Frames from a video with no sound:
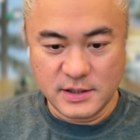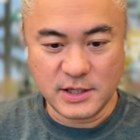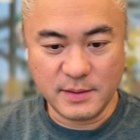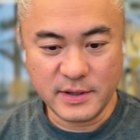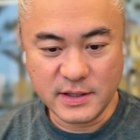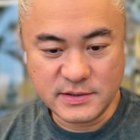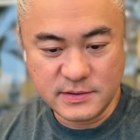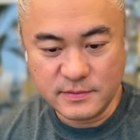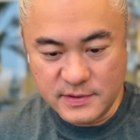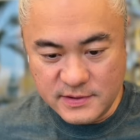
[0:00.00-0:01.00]
coming at
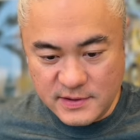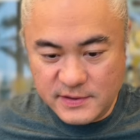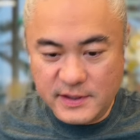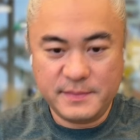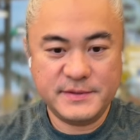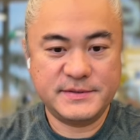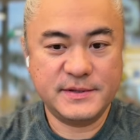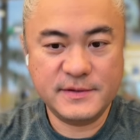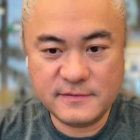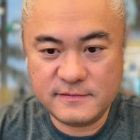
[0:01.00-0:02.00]
you with another
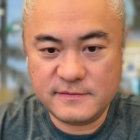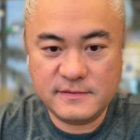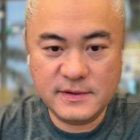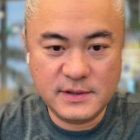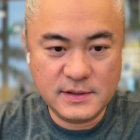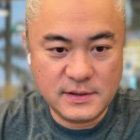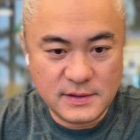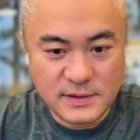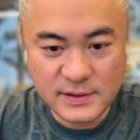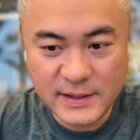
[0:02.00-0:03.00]
episode of
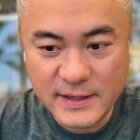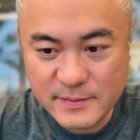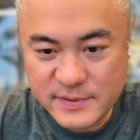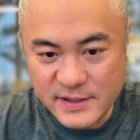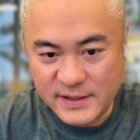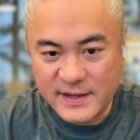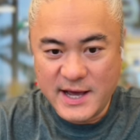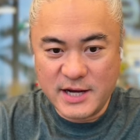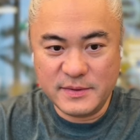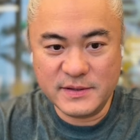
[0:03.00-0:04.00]
LendAPI
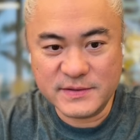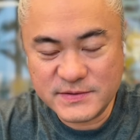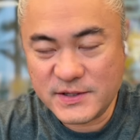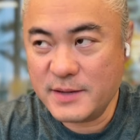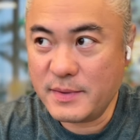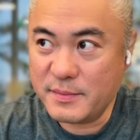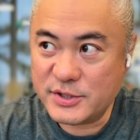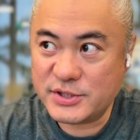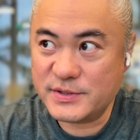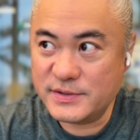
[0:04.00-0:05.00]
Academy. This time I'm going
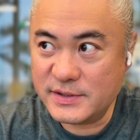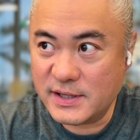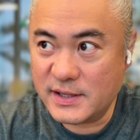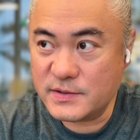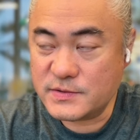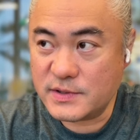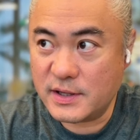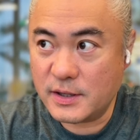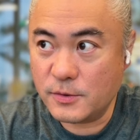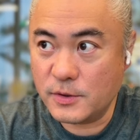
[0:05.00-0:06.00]
to show you guys
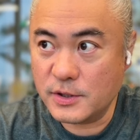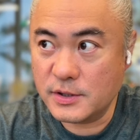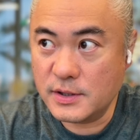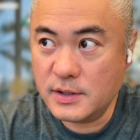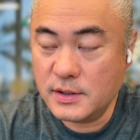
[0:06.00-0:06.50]
our